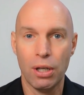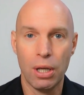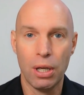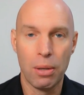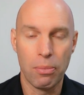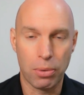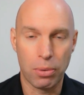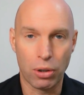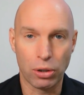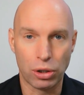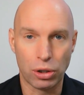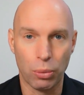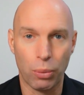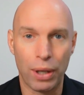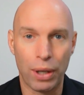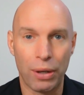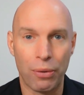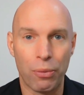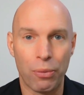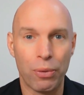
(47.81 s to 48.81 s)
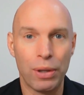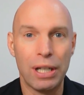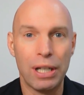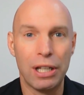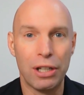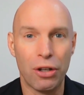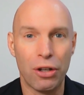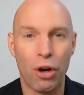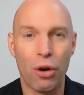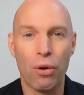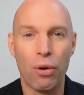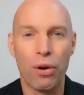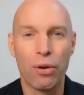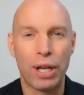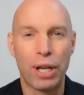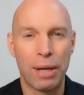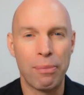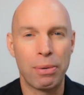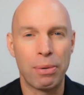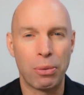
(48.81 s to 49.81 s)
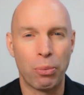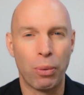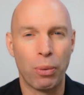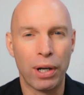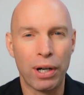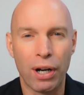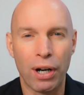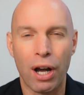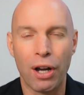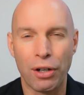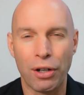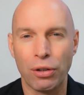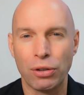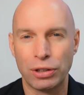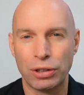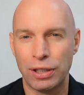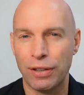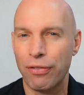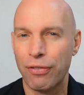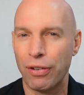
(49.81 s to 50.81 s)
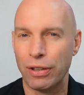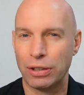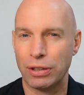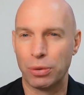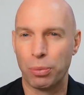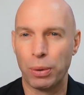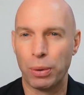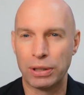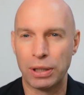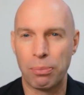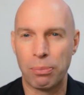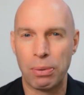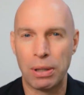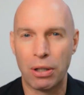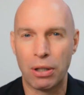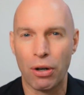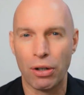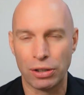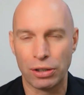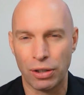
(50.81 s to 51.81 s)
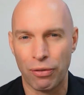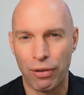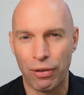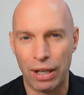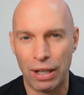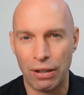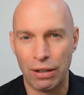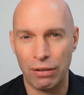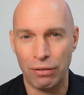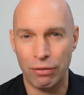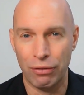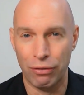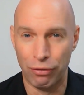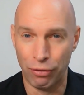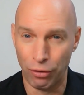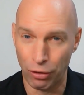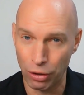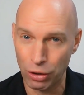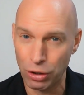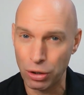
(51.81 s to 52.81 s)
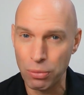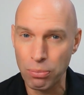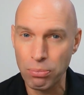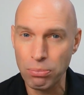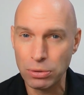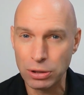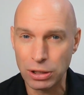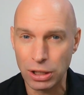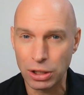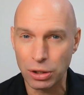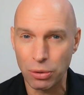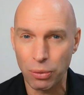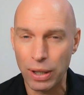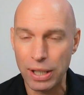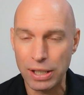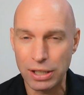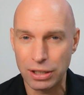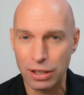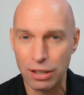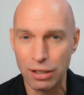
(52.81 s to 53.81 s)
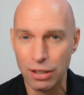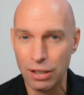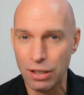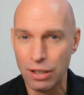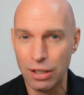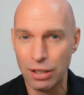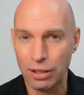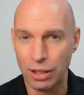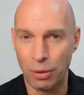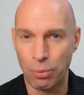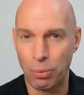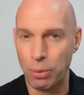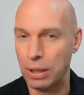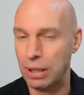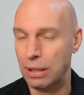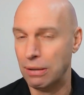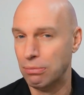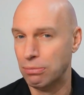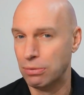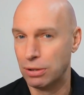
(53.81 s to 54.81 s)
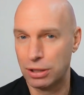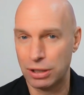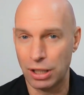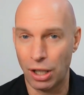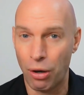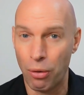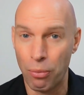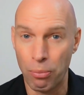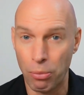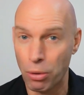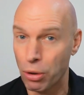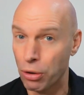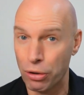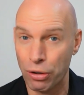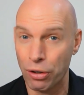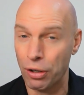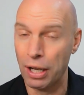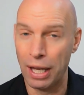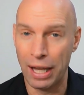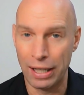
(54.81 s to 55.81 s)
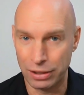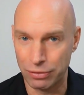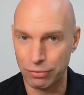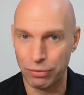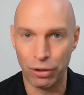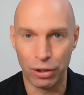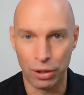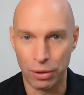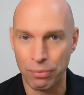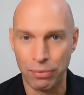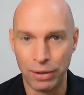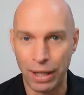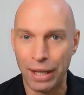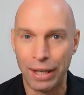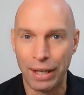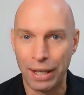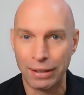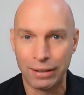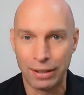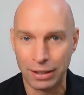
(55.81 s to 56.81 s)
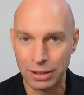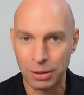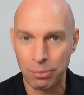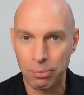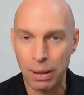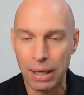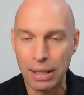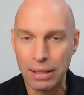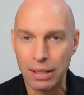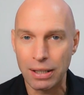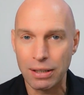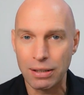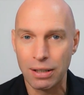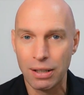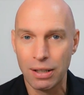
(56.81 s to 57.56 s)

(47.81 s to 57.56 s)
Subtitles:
because you want to really know, okay, but where are those differences? Was it because of a volume situation that we sell more or less volume than anticipated?